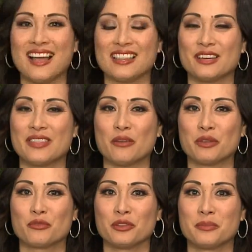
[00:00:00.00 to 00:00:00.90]
I love that.
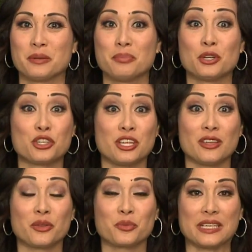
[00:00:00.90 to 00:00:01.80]
We've really been
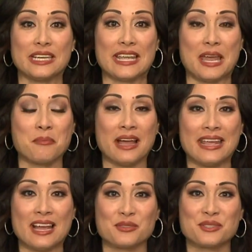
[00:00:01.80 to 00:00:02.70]
pushing the reading at my
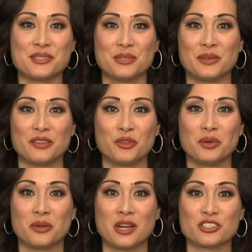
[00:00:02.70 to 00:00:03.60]
house too. And if you
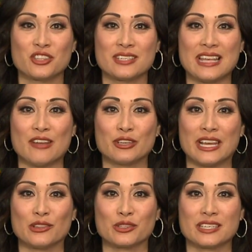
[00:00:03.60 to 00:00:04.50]
want to watch these
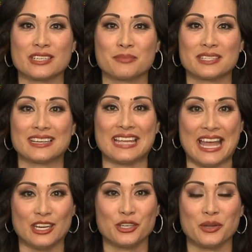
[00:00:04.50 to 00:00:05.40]
everyday learning tips
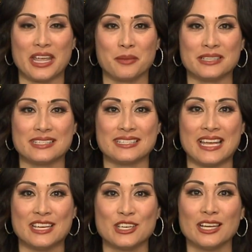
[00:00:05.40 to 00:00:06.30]
again, go to
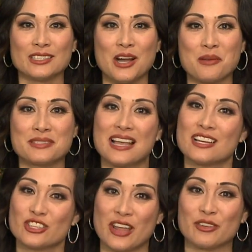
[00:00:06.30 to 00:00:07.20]
abc10.com
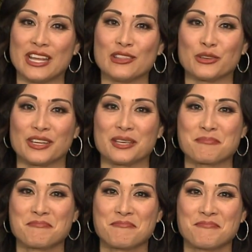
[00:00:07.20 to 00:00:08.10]
slash everyday learning.
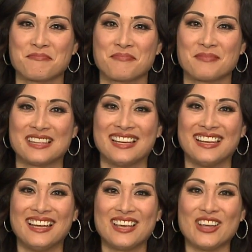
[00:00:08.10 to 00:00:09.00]

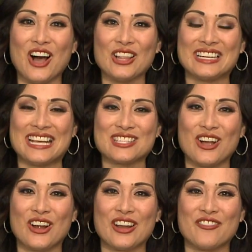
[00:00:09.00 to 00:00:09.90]
The holidays
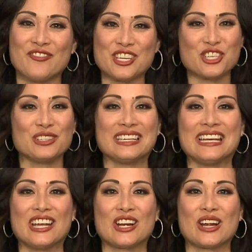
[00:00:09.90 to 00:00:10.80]
are officially
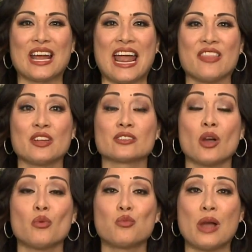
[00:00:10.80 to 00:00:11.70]
here, and there's
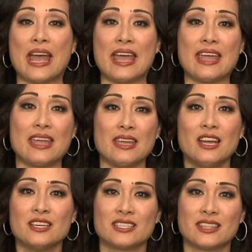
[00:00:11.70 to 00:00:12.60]
a way
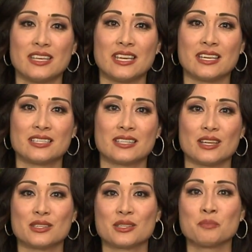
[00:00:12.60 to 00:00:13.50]
to things
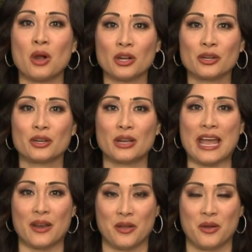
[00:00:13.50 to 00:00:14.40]
smarter
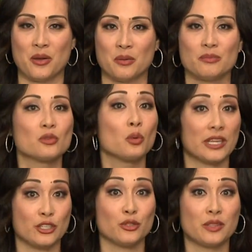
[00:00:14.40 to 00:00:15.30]
at home,
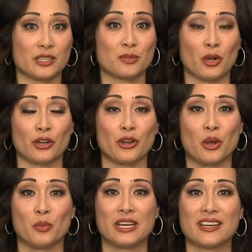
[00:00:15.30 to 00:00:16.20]
way to do things smarter at
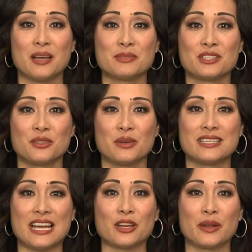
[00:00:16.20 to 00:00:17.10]
home when it comes to
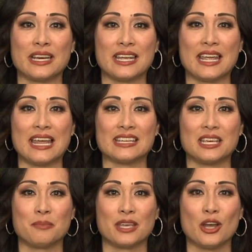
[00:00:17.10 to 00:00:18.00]
decorating and
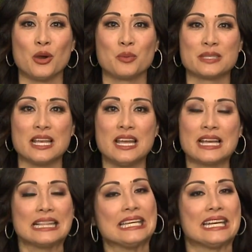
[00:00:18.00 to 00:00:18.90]
keeping homes
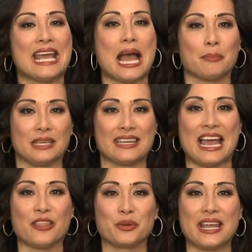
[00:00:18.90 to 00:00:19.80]
clean and happy.
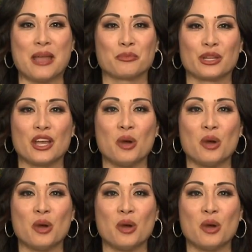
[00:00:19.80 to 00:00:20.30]
Kathryn Emery,